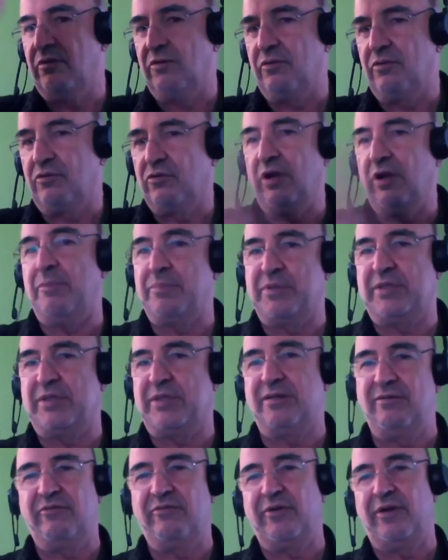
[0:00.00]
collapse
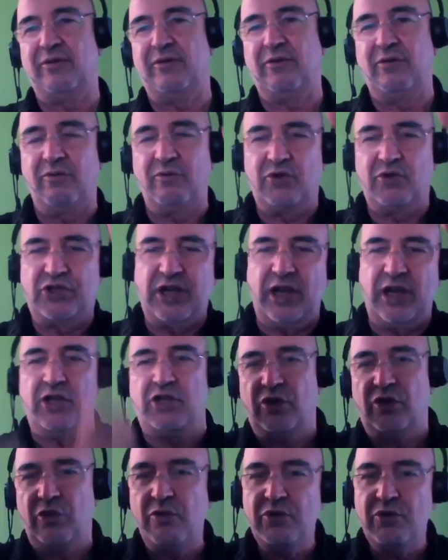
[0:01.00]
of a
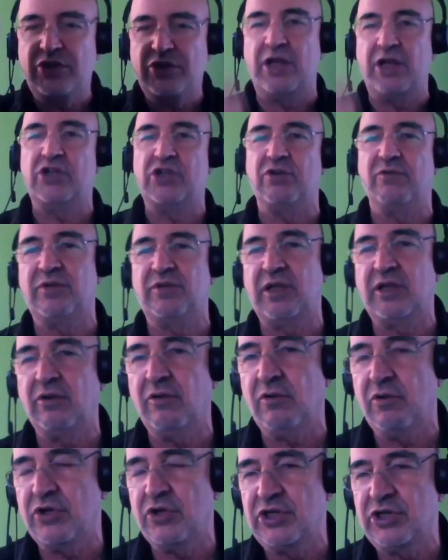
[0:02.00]
huge change of
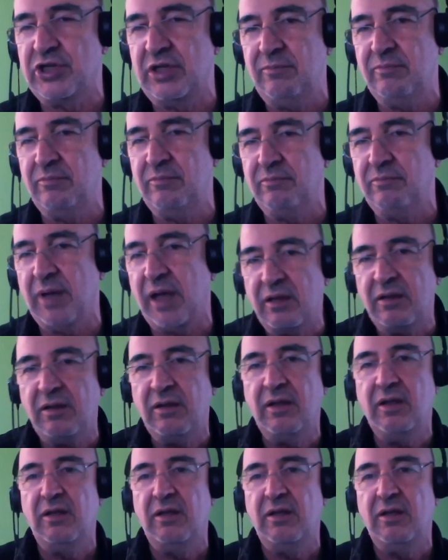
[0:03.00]
technology by